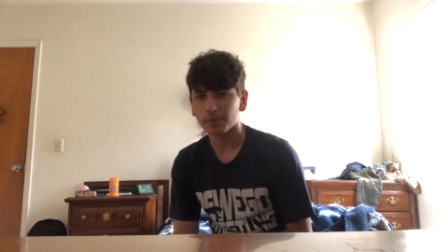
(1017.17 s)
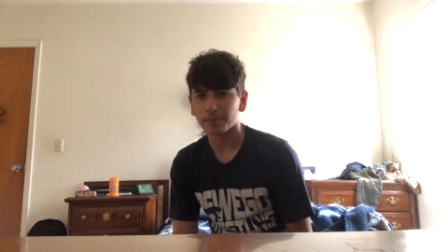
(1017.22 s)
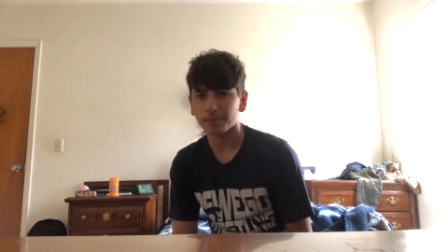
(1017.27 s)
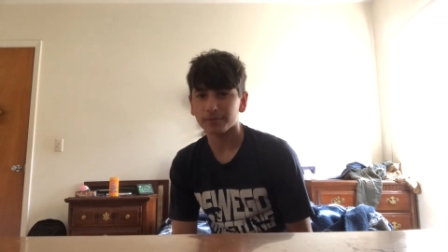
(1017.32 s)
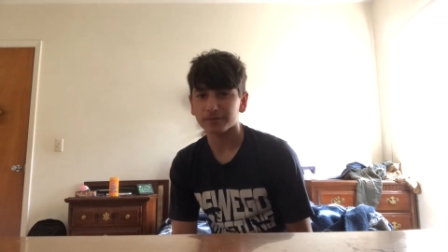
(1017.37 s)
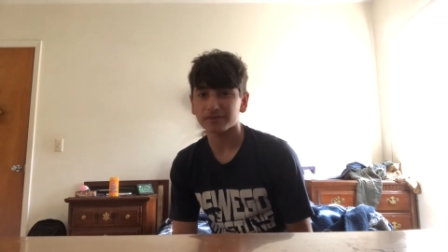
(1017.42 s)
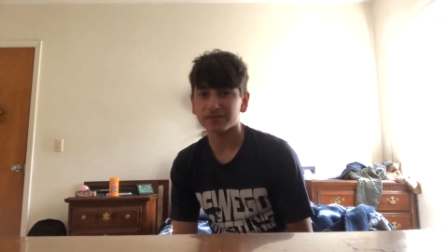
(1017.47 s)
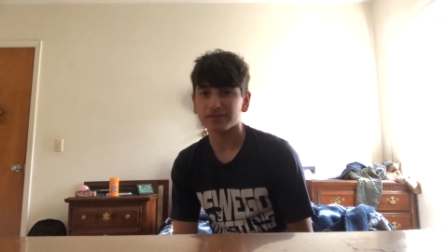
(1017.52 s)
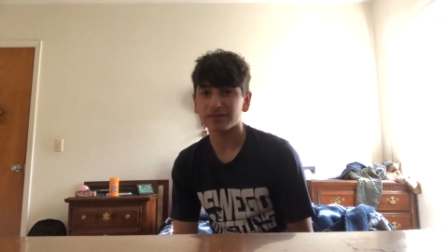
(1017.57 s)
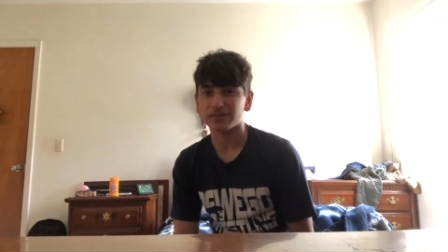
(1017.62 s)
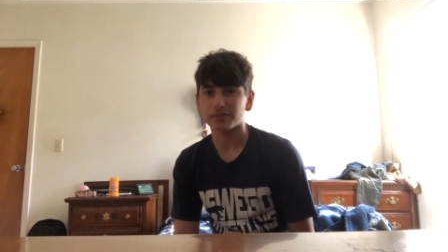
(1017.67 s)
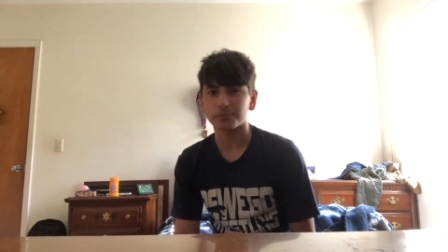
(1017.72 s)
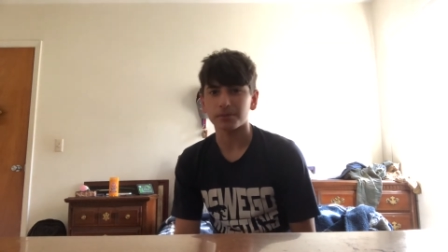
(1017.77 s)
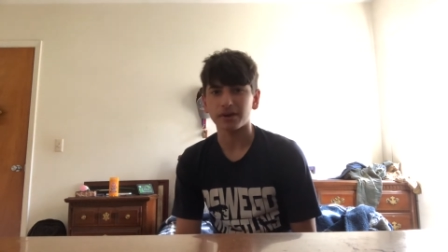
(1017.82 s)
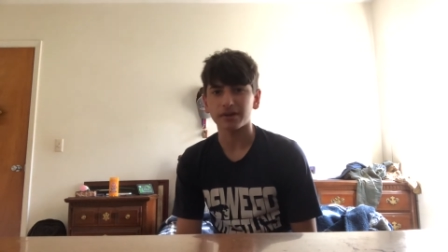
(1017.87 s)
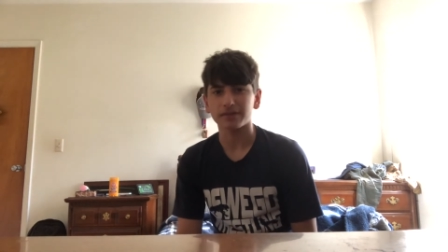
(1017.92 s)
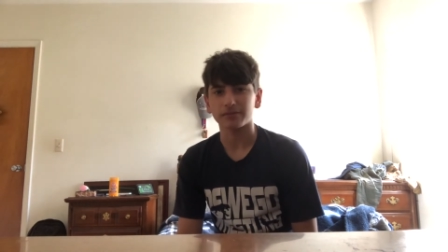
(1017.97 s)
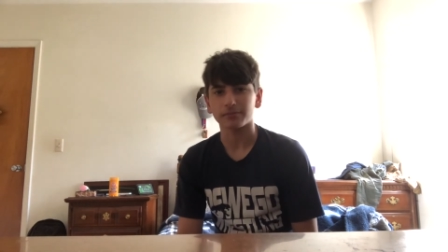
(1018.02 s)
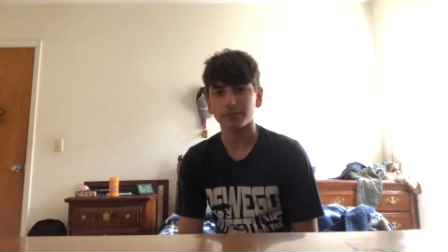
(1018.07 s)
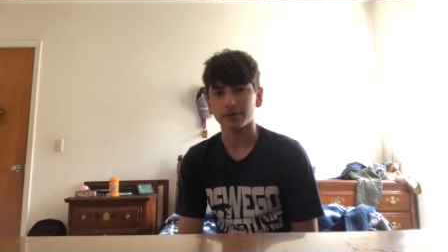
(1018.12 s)
would see the
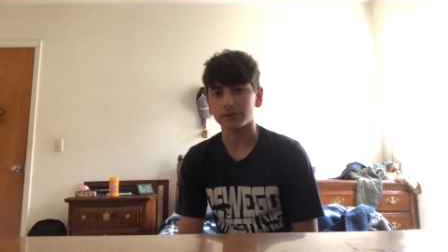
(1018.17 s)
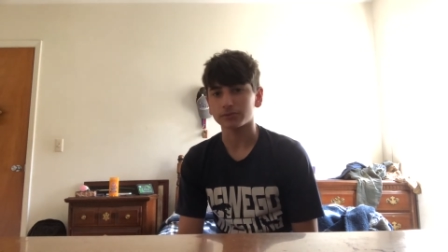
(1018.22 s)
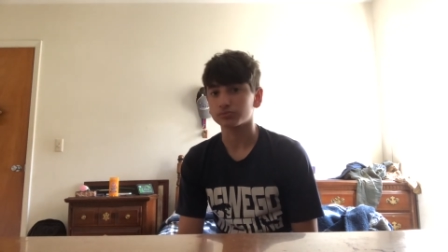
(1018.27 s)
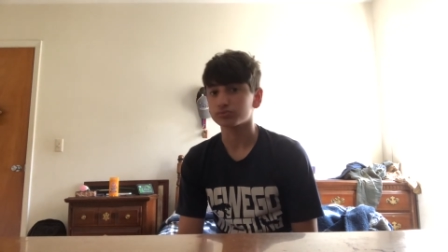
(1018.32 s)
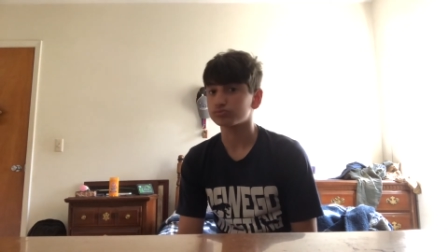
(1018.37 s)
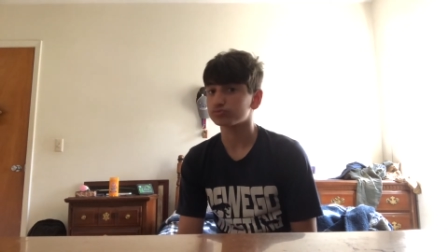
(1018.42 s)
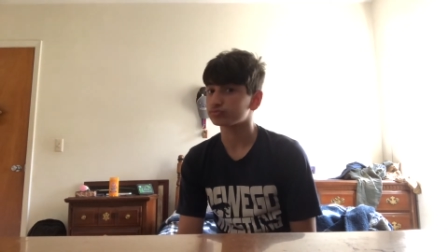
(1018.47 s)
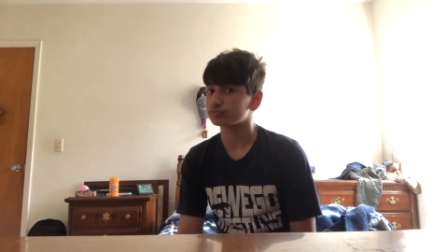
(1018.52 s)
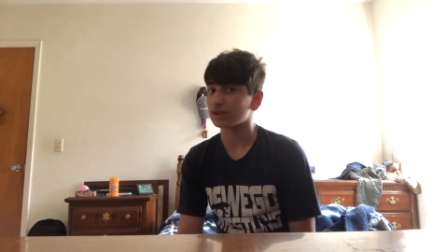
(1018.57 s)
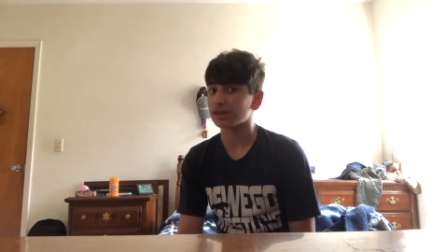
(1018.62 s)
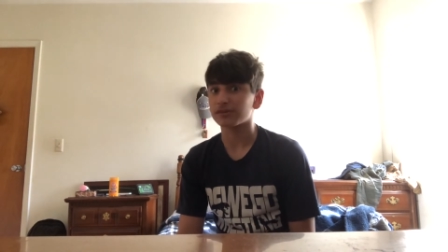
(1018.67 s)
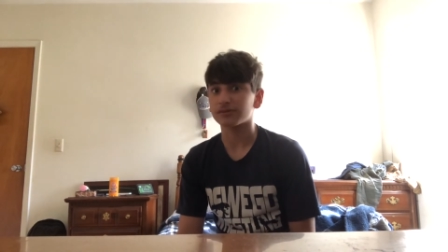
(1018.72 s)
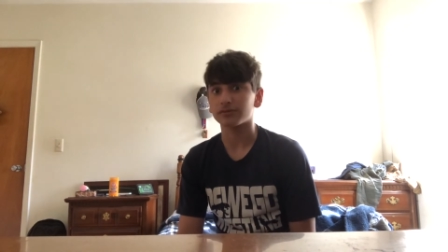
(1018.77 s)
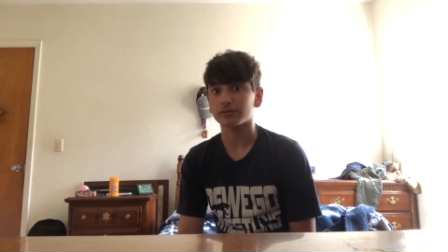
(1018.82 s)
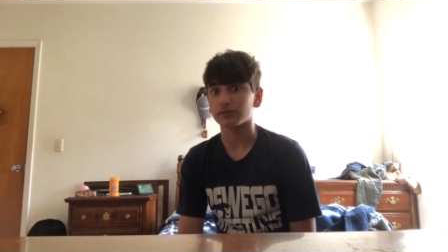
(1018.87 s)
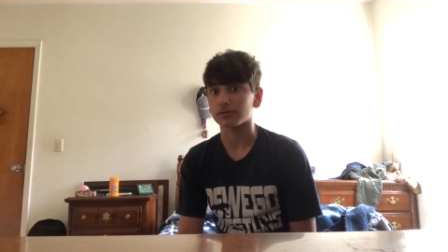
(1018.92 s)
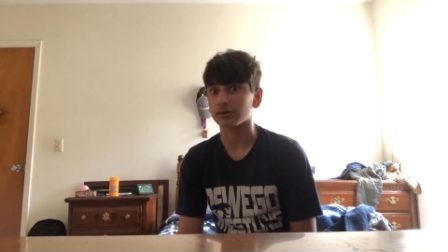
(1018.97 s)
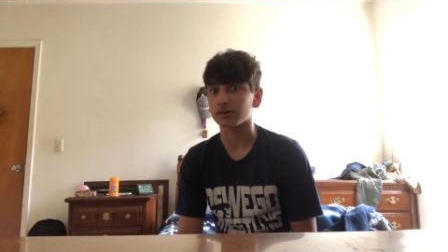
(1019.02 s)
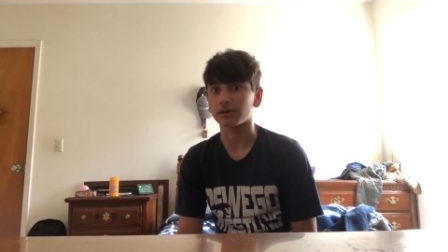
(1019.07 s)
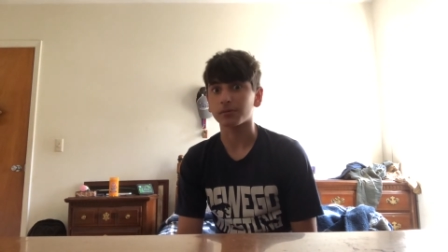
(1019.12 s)
price and be like, that's too
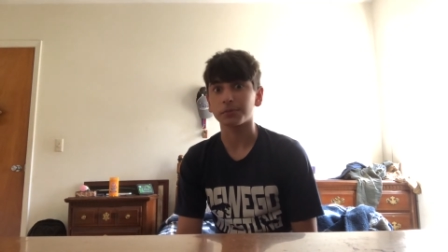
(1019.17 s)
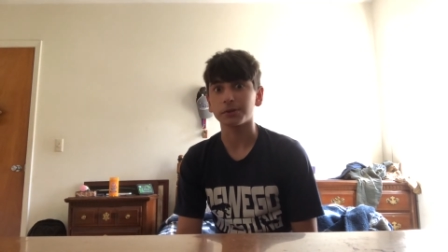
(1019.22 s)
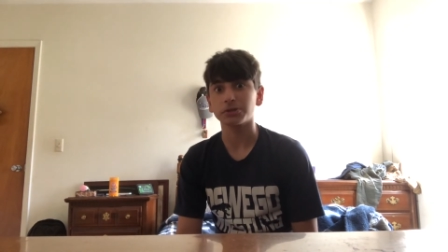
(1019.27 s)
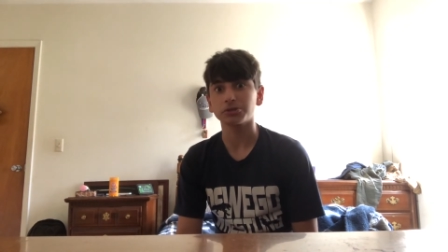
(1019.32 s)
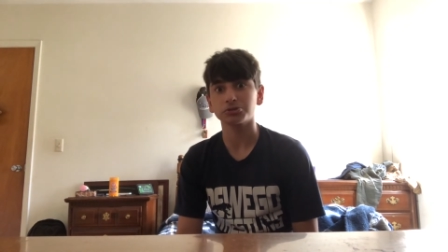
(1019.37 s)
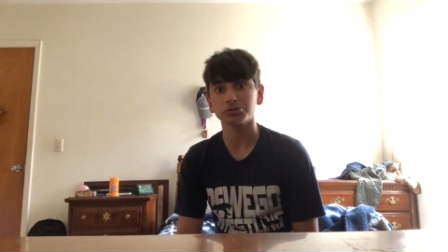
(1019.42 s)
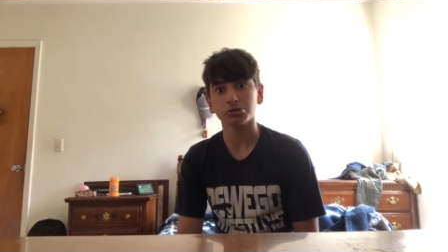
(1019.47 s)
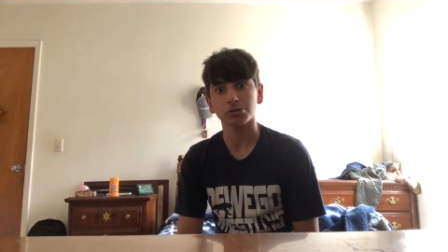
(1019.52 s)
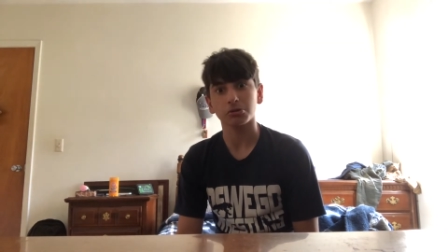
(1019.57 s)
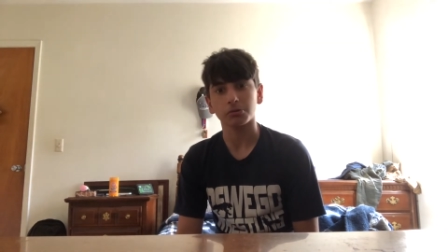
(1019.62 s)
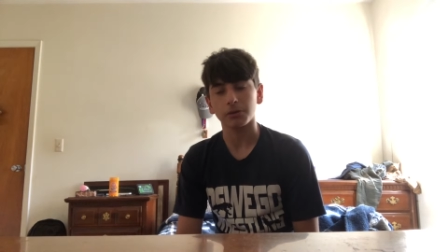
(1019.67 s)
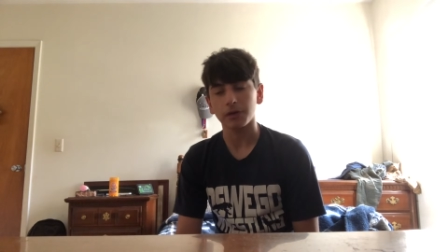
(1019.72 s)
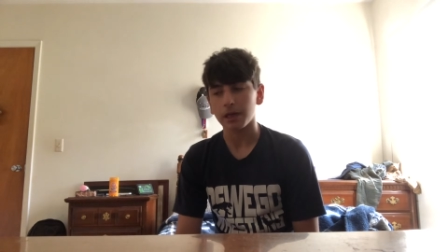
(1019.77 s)
good to be true.